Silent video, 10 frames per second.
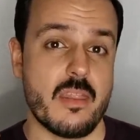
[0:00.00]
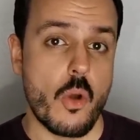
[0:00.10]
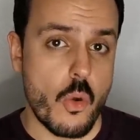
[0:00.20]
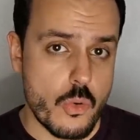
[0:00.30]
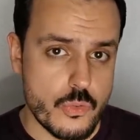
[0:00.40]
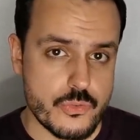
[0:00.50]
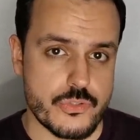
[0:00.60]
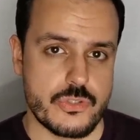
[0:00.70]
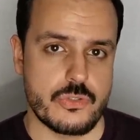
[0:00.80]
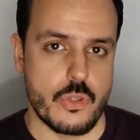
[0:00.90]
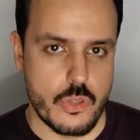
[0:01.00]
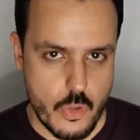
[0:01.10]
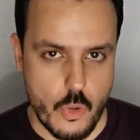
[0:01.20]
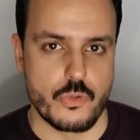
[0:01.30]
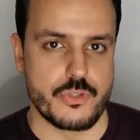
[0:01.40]
those,
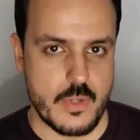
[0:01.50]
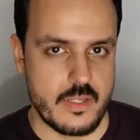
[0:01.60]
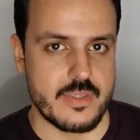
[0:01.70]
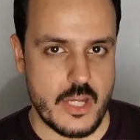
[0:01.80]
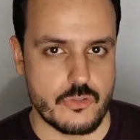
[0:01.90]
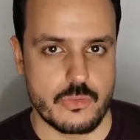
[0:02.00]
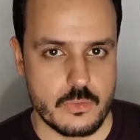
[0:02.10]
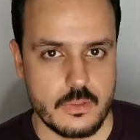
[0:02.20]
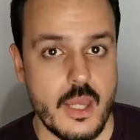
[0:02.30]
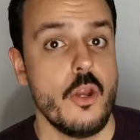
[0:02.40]
those smell natural